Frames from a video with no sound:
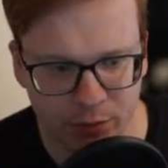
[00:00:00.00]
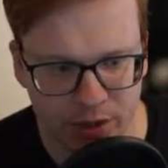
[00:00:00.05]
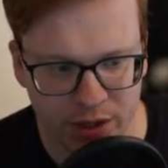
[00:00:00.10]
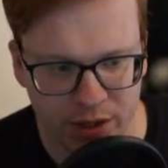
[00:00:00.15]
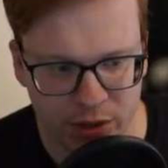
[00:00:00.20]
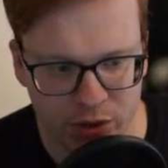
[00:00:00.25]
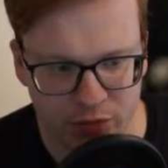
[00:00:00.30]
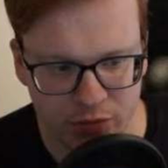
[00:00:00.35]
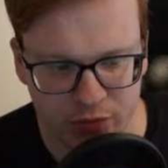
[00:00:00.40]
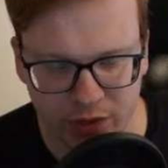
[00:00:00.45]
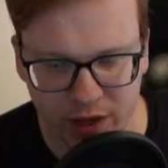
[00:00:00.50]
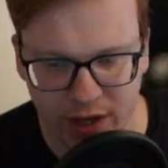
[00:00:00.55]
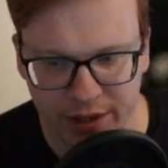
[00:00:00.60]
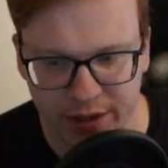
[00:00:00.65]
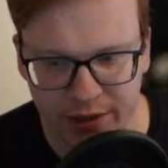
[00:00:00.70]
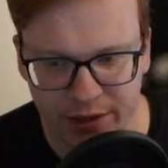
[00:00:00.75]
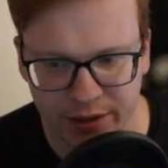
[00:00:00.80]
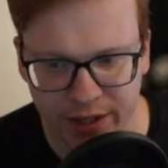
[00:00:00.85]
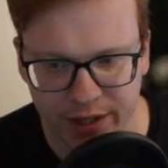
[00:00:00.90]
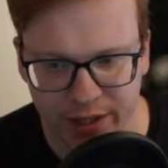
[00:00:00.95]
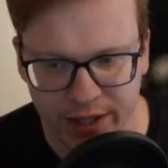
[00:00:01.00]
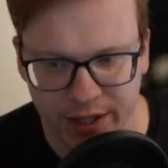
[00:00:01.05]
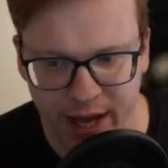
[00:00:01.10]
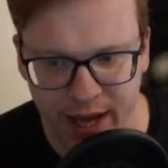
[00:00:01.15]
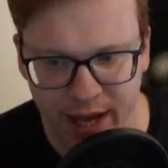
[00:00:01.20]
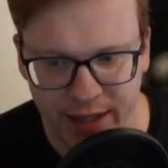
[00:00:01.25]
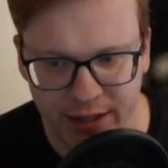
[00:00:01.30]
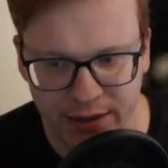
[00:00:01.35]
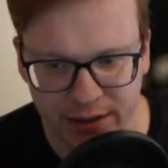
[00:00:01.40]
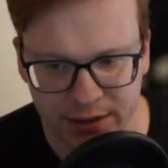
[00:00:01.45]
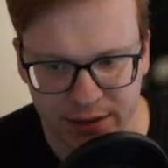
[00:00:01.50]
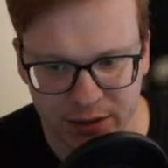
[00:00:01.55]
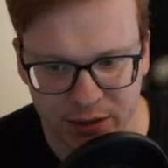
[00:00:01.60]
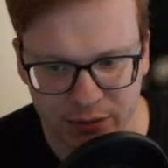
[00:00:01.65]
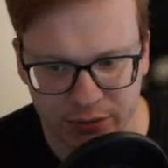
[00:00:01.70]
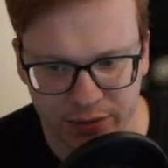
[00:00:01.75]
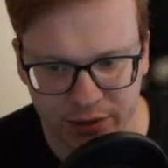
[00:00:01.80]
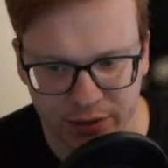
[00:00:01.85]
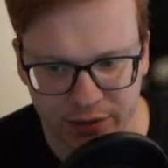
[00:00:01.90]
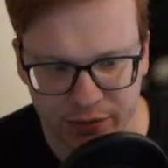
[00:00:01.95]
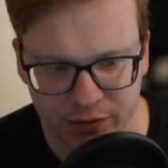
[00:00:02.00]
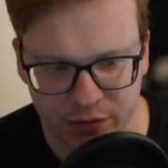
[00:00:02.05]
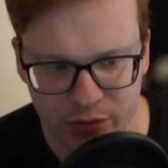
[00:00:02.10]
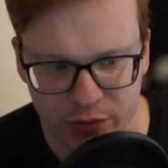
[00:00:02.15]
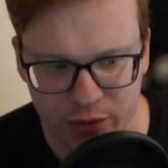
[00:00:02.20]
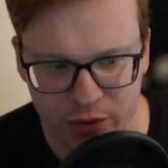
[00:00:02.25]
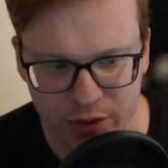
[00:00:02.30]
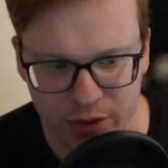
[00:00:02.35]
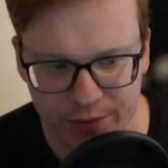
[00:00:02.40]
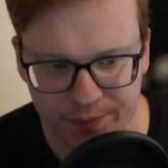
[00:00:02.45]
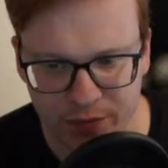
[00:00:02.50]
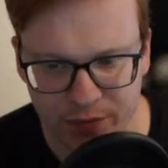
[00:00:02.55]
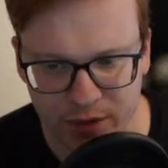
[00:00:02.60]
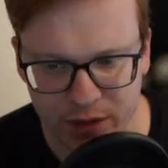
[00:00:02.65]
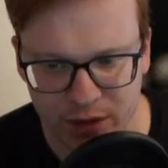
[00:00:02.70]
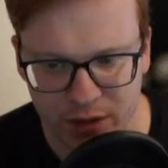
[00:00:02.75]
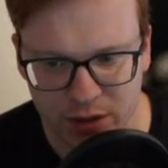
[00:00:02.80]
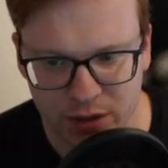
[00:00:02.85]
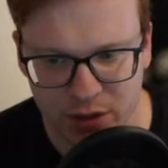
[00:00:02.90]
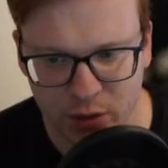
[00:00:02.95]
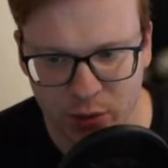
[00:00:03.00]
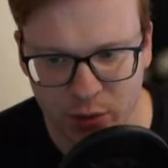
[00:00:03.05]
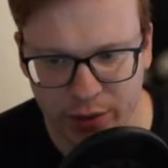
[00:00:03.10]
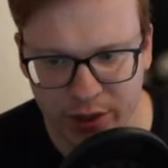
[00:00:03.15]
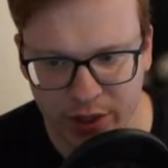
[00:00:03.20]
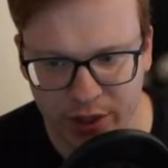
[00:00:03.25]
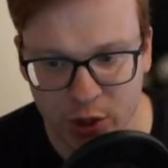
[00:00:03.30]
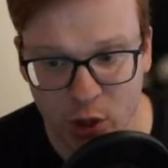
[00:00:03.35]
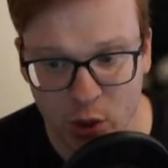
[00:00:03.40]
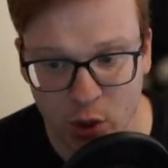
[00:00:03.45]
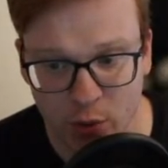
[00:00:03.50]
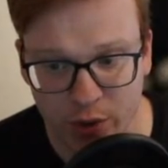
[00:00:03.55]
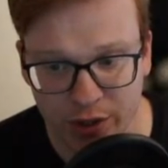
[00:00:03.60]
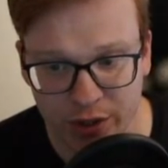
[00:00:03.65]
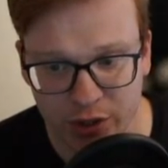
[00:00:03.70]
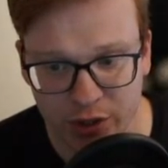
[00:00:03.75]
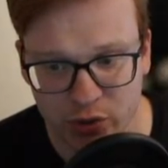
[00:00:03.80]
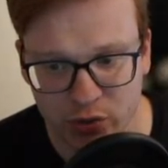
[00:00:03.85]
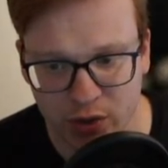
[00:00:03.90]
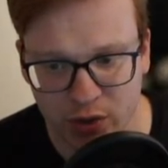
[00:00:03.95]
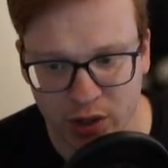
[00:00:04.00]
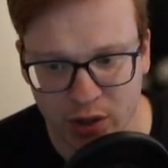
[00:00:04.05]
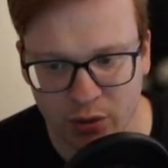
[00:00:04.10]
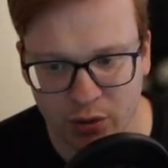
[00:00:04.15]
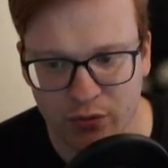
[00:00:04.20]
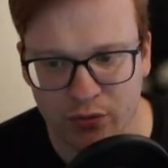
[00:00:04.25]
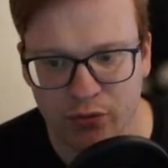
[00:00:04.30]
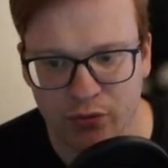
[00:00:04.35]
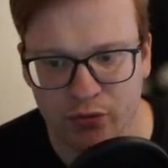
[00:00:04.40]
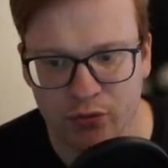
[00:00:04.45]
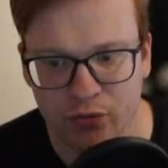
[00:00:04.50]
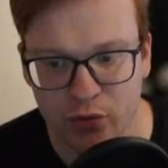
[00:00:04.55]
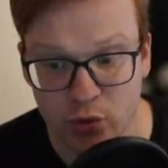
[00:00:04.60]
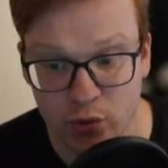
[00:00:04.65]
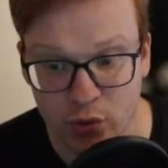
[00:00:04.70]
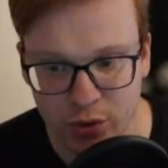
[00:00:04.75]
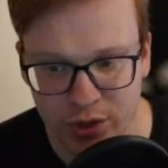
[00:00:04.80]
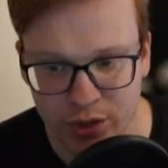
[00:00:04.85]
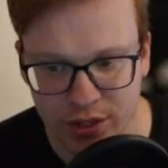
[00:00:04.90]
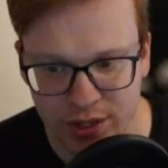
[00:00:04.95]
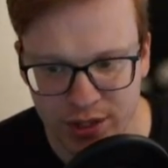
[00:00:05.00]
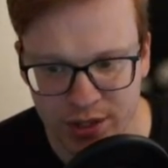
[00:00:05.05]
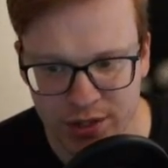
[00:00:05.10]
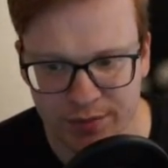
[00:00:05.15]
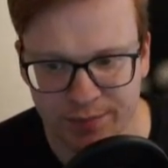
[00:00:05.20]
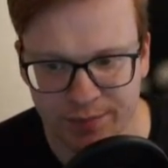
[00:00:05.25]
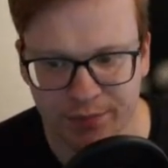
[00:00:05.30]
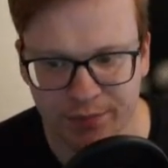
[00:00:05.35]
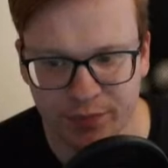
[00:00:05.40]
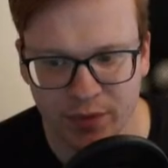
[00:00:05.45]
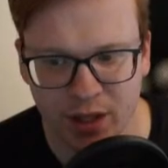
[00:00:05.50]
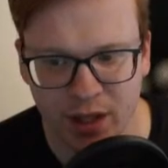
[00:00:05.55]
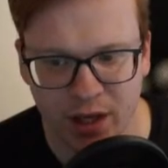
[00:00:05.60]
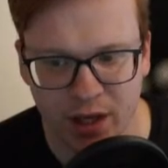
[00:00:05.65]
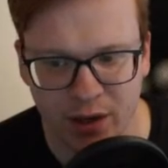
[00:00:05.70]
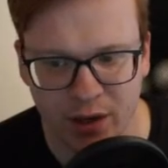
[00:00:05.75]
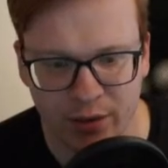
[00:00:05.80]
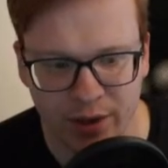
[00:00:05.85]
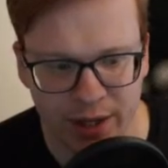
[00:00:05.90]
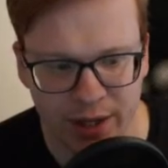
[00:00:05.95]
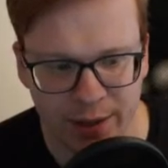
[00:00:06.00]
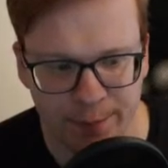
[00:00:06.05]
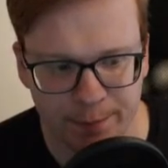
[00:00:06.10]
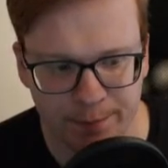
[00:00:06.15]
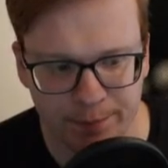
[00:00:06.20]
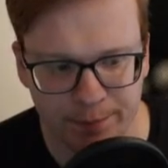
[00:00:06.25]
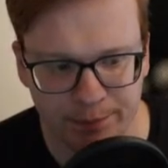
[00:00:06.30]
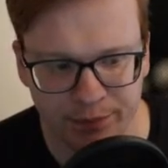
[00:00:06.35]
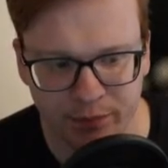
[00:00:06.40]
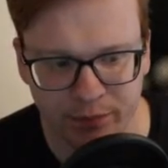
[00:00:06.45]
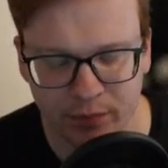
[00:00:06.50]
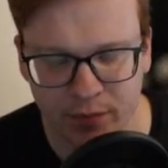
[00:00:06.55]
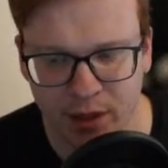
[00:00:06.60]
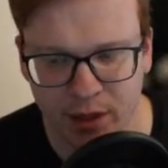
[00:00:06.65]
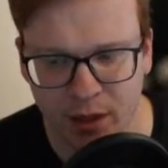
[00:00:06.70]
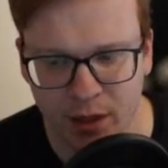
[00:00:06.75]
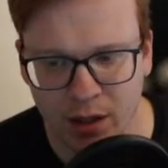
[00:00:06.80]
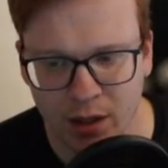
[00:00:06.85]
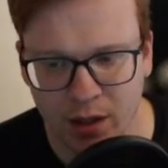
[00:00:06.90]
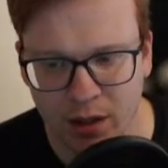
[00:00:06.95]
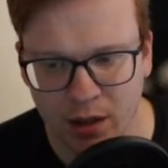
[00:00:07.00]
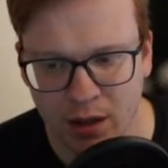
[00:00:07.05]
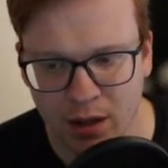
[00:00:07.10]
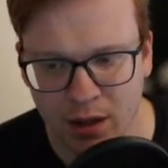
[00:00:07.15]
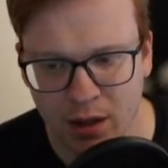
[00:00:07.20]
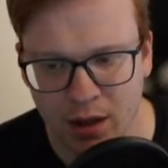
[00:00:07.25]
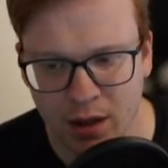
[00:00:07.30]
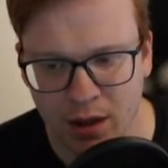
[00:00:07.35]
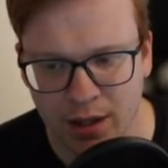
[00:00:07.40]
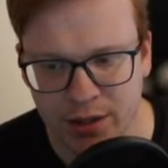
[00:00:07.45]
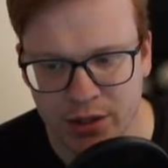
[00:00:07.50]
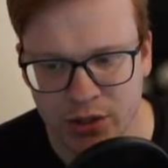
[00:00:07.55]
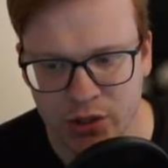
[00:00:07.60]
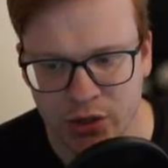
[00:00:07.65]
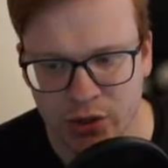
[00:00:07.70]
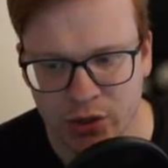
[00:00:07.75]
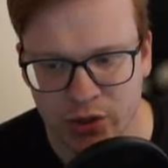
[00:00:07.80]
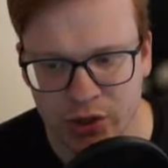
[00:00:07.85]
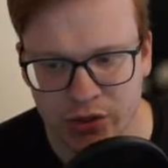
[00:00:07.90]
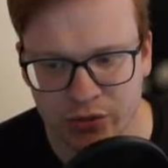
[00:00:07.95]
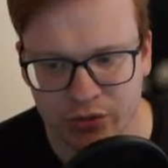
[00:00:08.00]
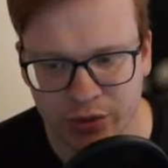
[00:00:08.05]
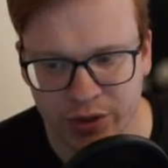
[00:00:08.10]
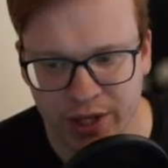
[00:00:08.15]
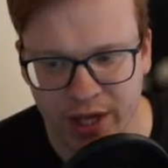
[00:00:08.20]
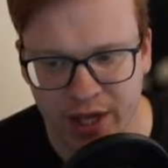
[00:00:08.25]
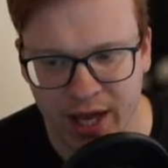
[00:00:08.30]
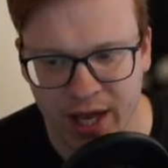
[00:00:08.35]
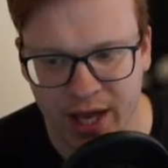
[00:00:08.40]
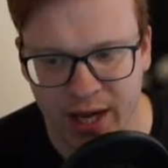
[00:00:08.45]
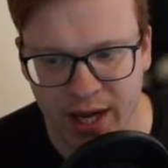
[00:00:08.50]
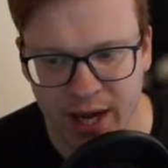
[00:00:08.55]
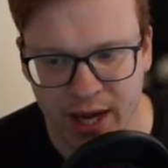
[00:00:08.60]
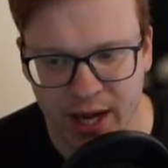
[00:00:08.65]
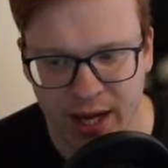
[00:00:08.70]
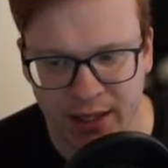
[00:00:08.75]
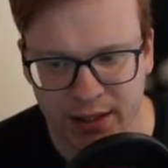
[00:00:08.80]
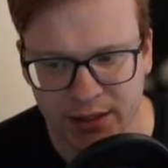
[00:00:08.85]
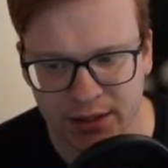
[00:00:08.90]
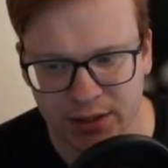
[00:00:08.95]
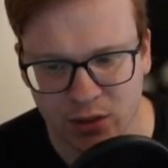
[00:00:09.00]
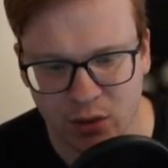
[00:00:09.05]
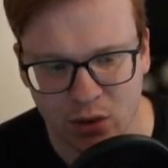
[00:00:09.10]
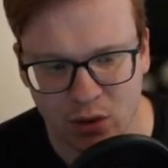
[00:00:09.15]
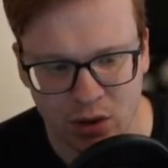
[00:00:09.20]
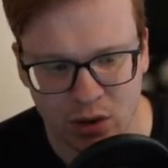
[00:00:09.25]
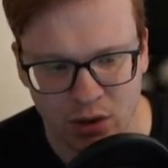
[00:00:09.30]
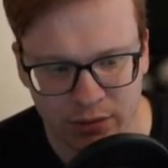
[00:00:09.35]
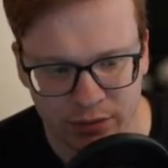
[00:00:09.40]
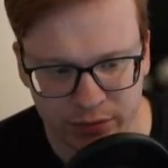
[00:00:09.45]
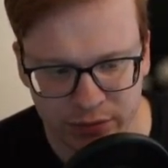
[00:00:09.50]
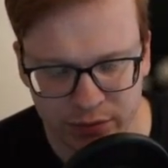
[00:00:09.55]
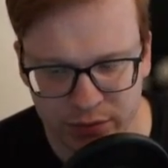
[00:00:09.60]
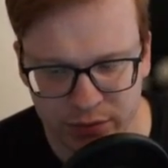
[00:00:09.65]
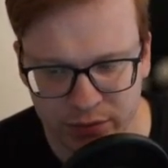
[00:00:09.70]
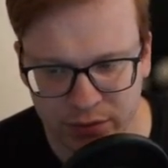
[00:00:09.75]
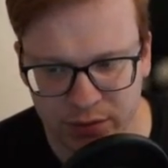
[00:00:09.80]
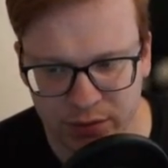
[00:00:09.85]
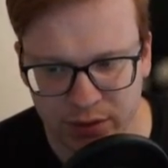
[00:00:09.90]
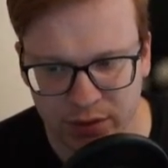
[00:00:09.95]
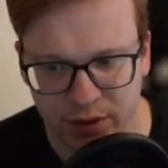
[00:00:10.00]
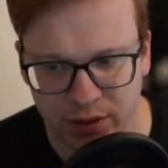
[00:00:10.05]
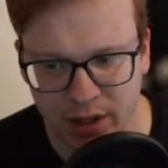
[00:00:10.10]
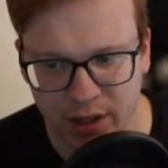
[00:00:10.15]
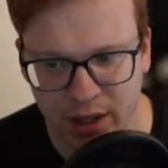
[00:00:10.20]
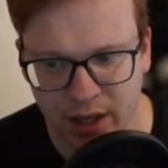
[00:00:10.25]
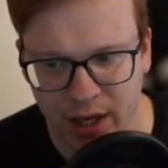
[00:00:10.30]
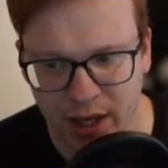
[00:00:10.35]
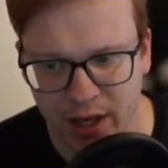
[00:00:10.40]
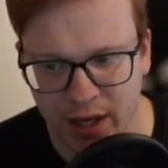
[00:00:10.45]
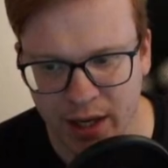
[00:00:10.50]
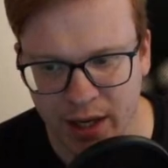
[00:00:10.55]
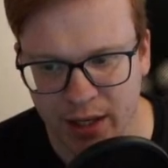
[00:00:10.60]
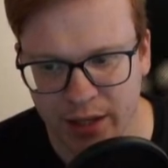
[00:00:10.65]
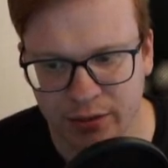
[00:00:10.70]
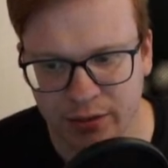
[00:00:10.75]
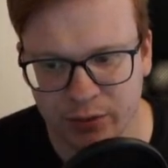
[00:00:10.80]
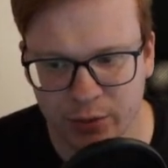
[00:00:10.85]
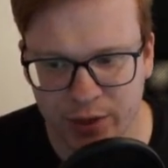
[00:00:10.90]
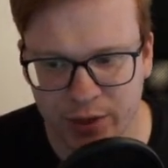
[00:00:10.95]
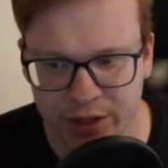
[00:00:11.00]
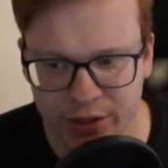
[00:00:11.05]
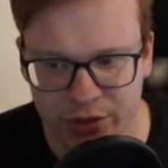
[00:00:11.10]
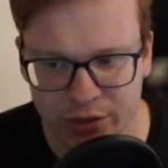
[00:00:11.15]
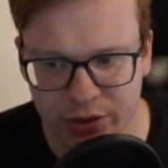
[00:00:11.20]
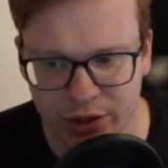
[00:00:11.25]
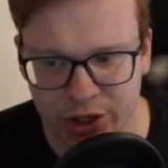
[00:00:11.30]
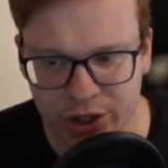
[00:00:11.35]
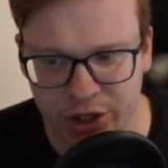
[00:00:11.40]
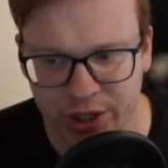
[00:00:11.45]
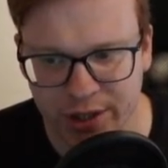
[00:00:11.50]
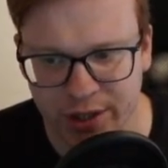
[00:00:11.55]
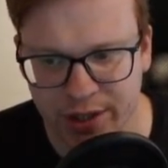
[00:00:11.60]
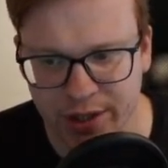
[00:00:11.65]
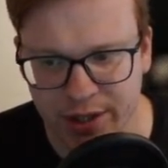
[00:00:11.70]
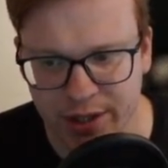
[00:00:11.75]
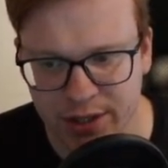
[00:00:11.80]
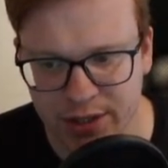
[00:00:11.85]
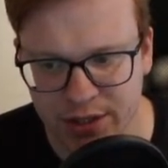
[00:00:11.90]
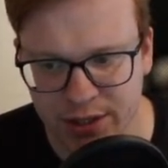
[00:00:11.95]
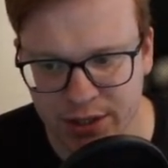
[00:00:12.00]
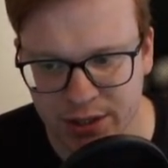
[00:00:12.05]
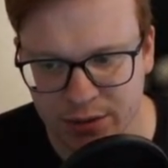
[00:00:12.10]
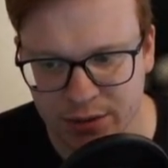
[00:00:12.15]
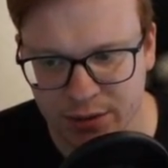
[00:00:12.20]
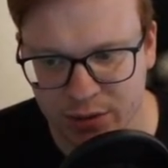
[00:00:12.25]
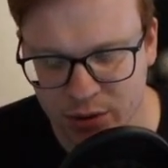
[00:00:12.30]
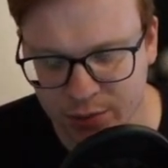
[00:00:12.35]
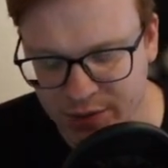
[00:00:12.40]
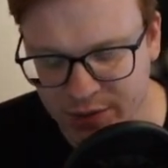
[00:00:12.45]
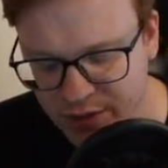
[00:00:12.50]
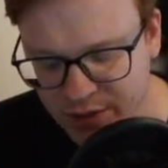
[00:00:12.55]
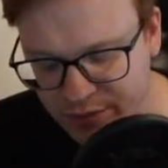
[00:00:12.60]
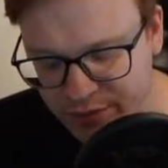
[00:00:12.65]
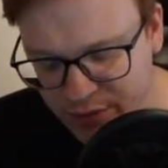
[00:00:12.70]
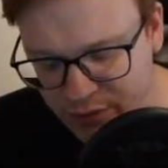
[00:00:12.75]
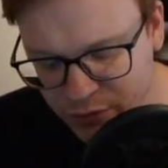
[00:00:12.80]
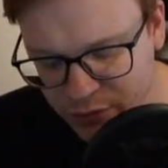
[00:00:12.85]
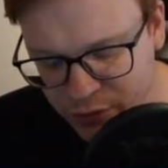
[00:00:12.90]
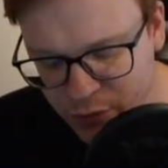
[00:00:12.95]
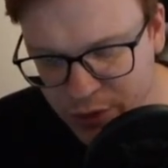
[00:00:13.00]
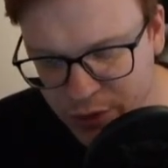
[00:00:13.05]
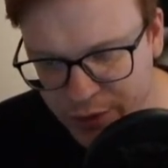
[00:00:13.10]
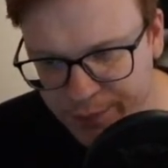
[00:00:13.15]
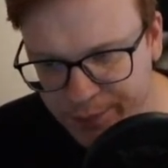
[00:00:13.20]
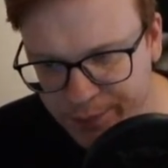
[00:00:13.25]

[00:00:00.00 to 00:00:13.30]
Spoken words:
to find the index of that food. So we go into our foods array and search for the index of, and we are searching this specific food.